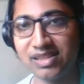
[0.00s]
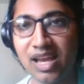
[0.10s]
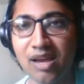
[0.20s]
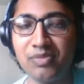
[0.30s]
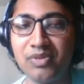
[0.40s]

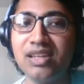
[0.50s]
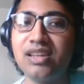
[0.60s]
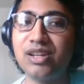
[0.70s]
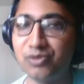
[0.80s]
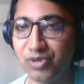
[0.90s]
things
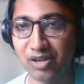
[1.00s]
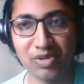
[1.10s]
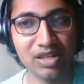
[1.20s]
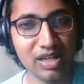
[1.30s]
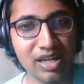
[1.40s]
happening, it would
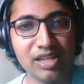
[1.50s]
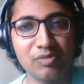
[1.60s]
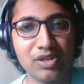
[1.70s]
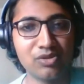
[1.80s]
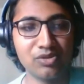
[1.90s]
have been a
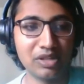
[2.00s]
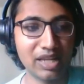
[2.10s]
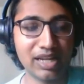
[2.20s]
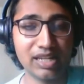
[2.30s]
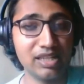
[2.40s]
nightmare to
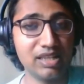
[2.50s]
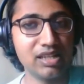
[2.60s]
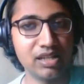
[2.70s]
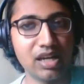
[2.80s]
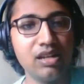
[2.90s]
get
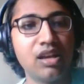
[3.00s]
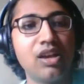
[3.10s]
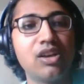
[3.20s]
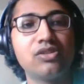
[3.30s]
anything done.